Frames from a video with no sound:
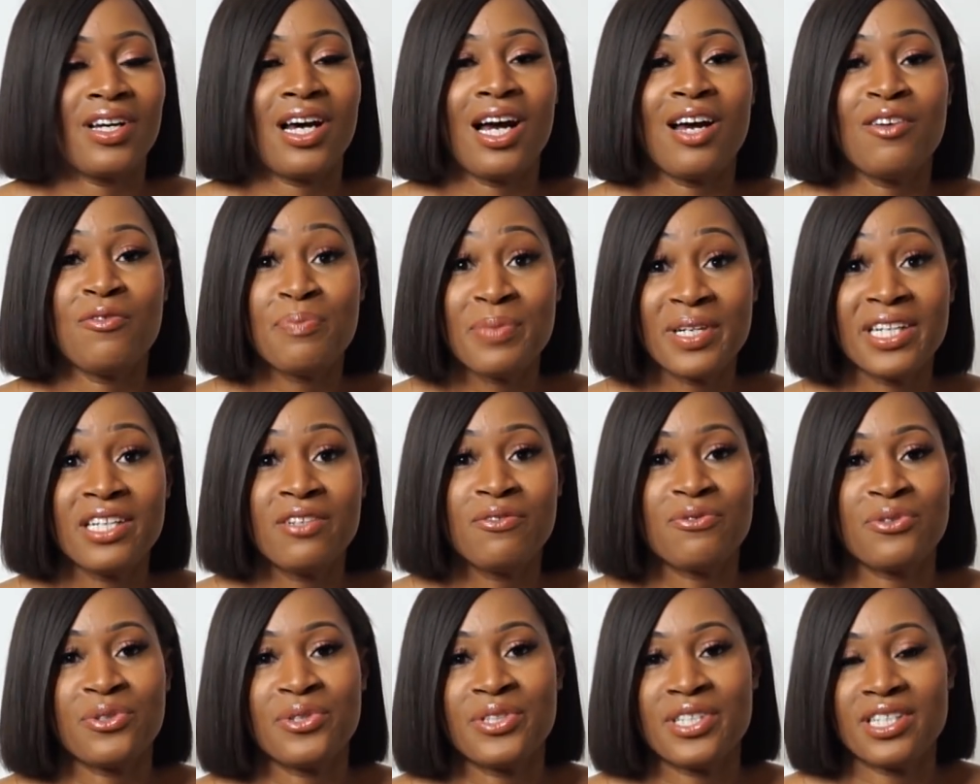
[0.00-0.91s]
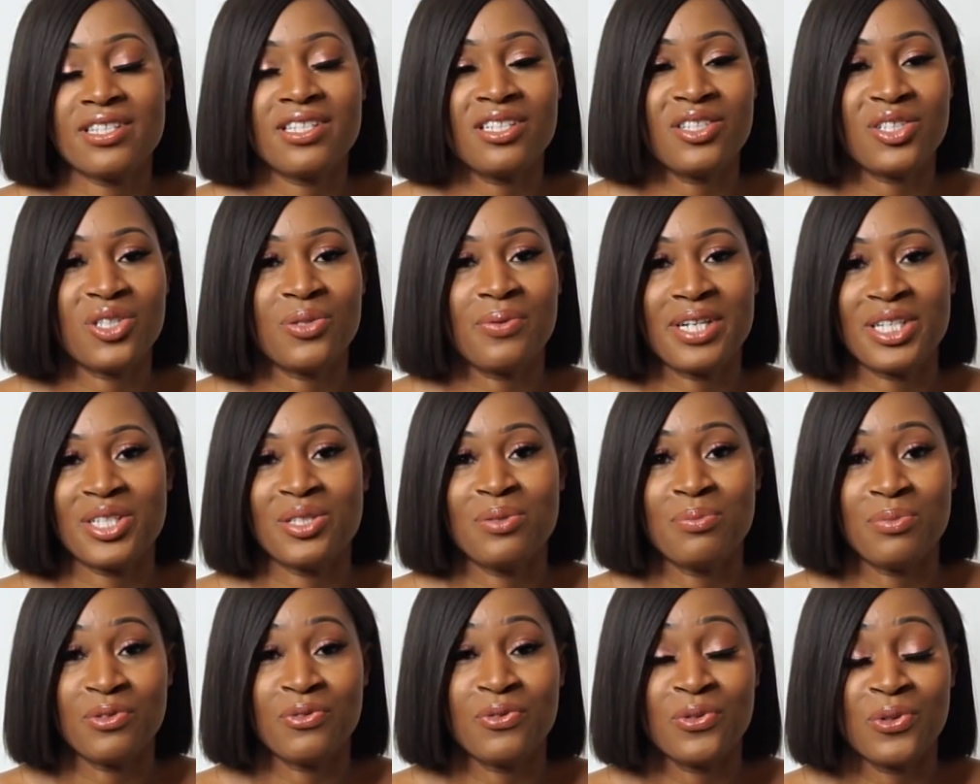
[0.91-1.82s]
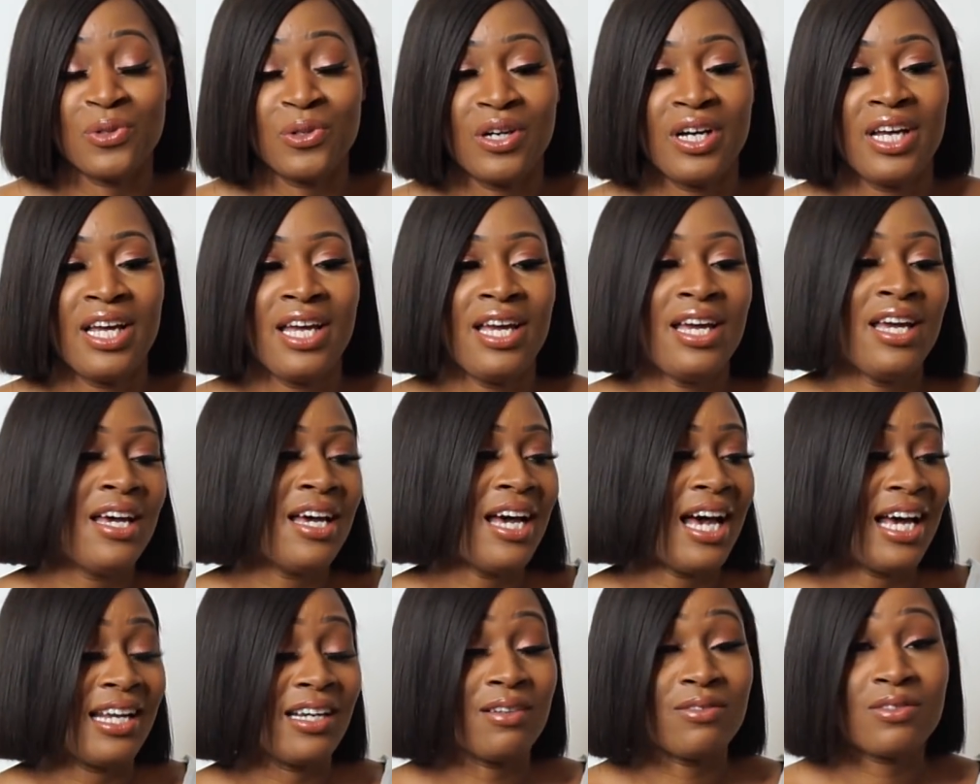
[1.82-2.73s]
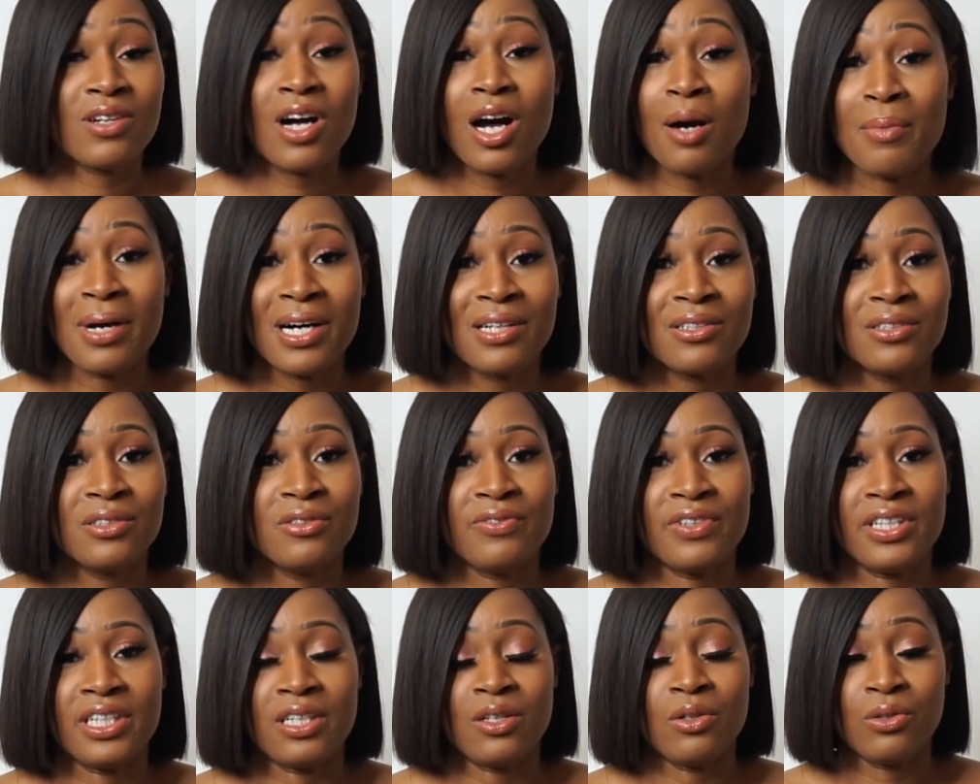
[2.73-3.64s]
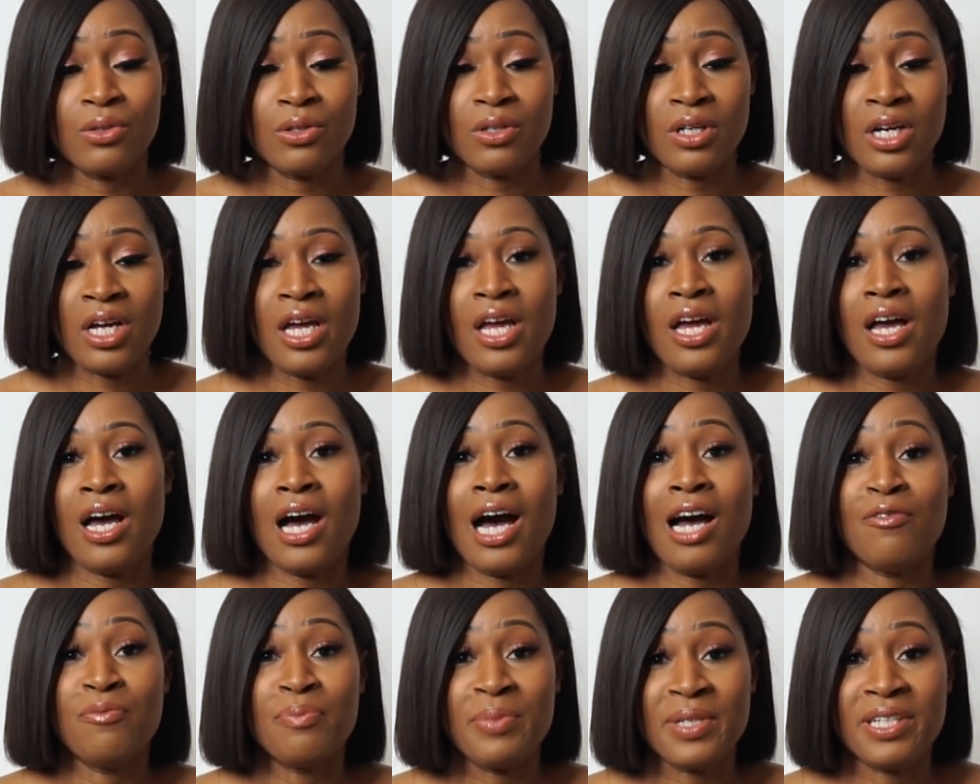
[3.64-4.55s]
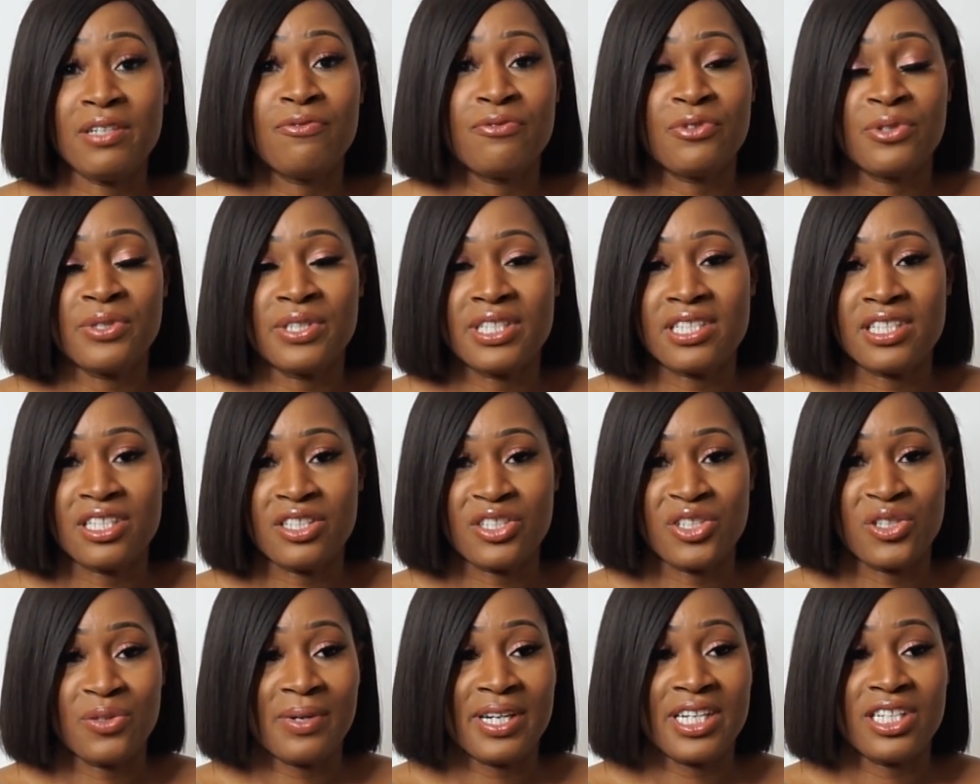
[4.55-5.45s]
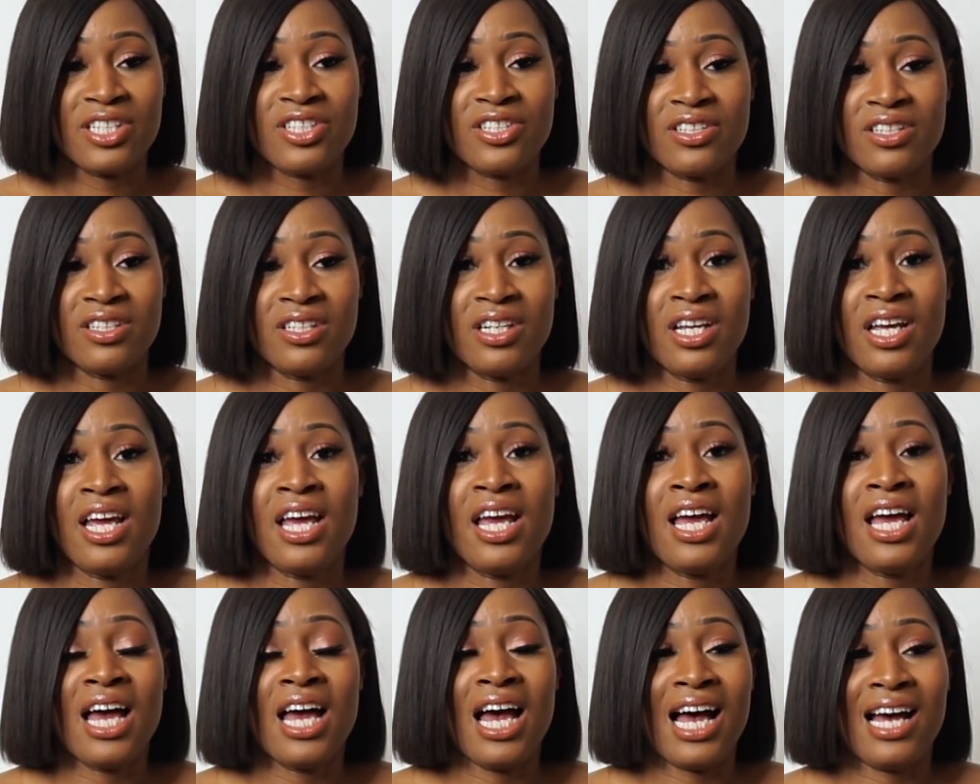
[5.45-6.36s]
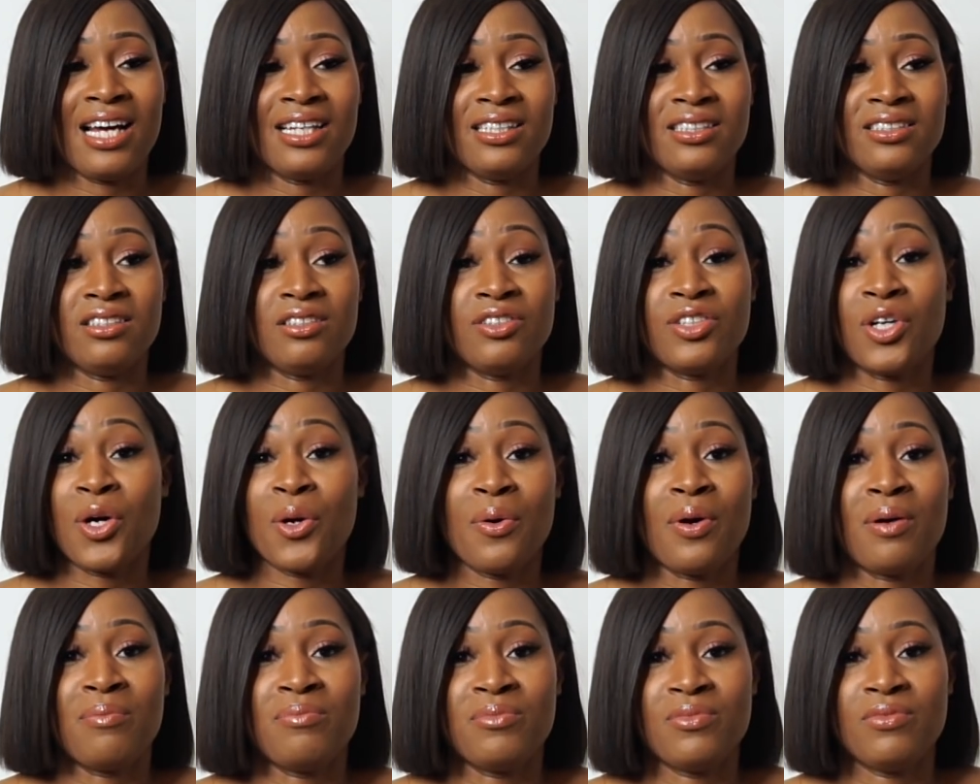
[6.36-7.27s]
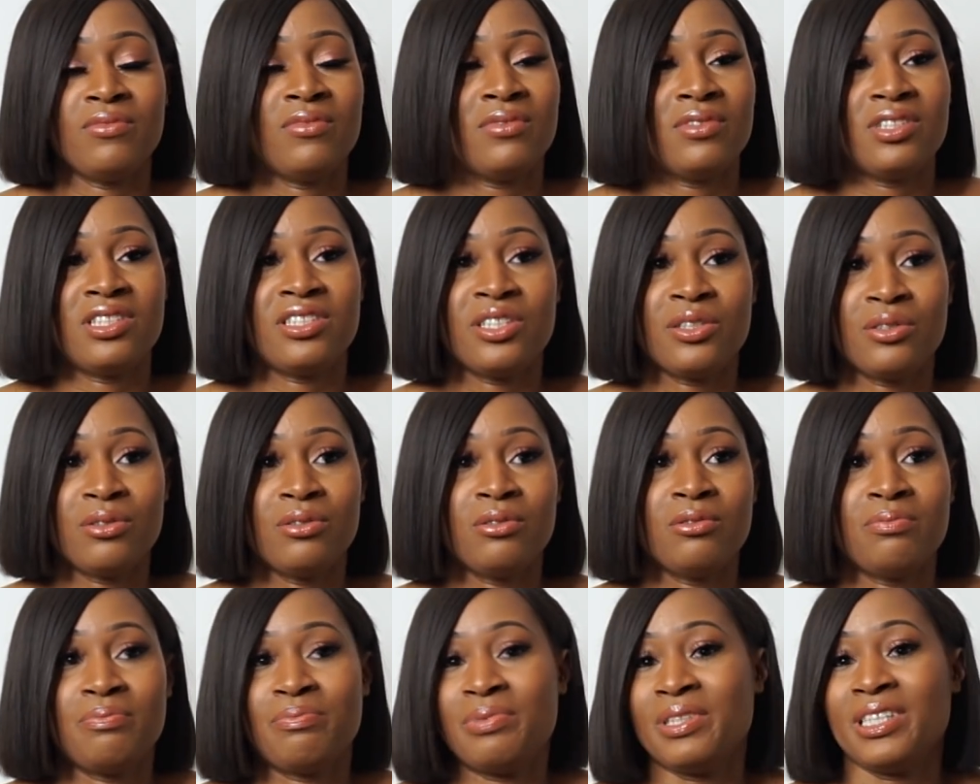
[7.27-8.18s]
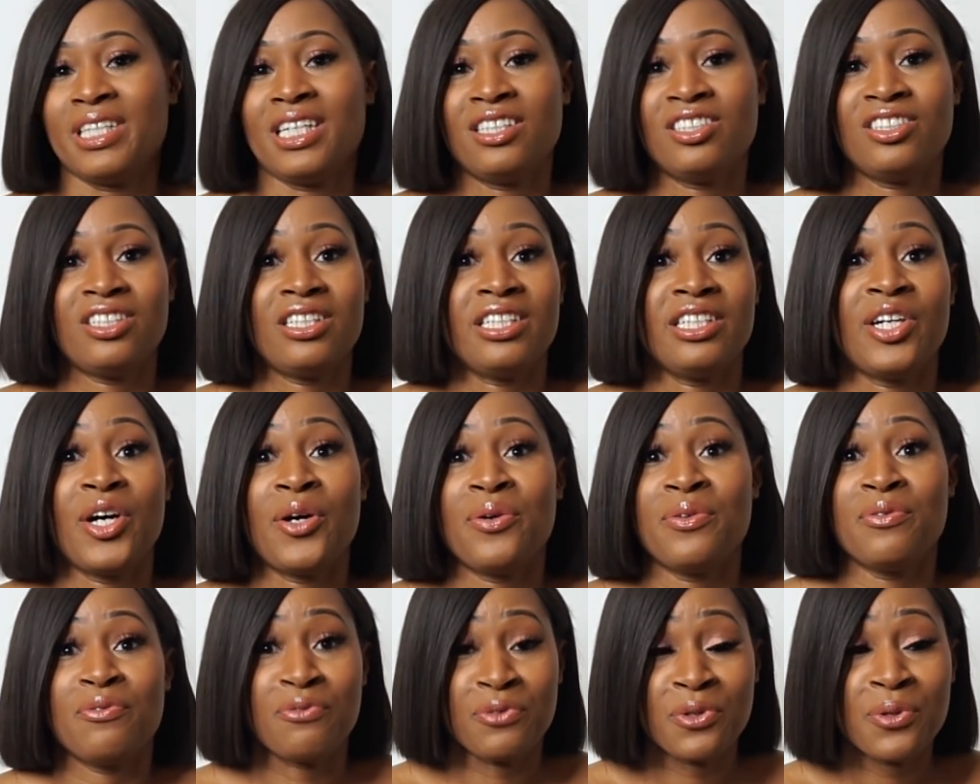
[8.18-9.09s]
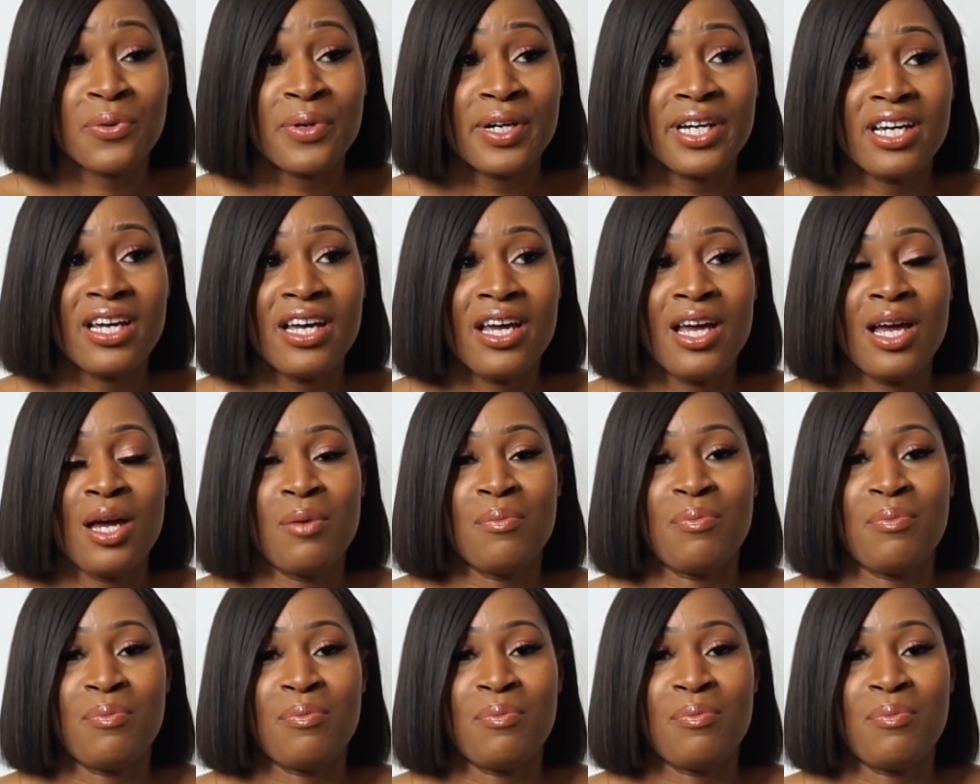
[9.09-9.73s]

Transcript: I've been through this situation before and I've come out of it, or I've been through this situation and no, I'm still potentially going through it,